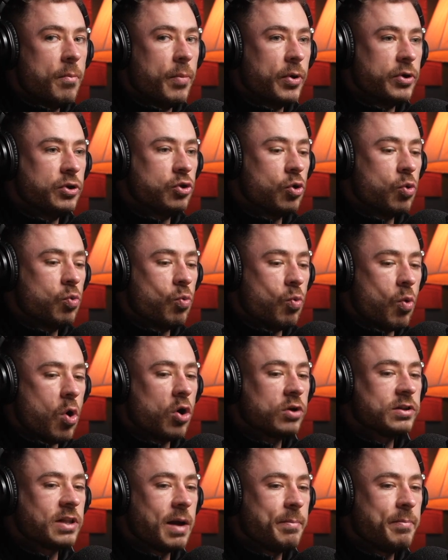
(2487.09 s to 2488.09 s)
But don't
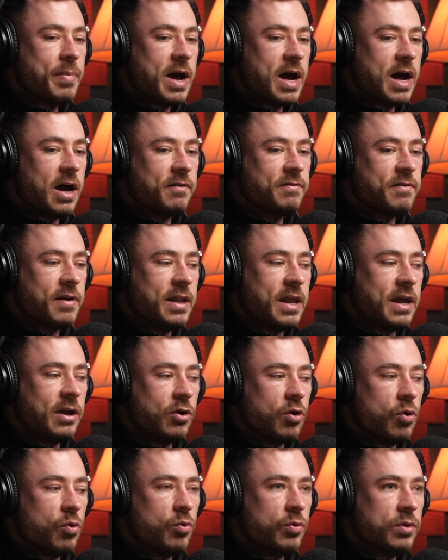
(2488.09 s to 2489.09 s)
walk that path and then
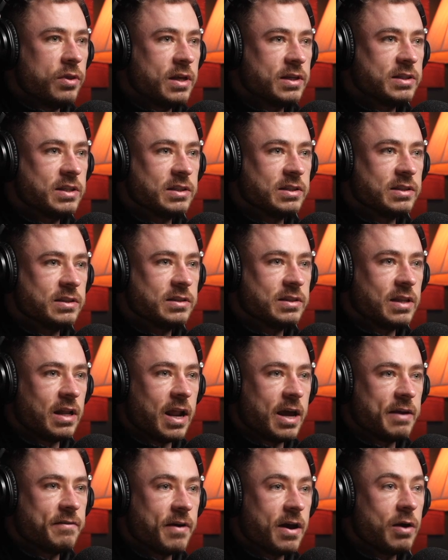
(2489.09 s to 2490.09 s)
go, this isn't the
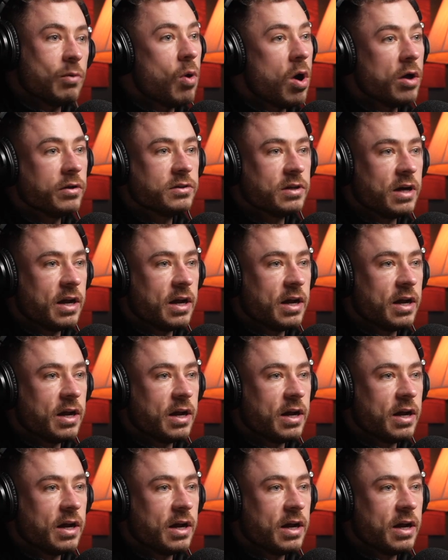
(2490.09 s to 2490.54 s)
life I want.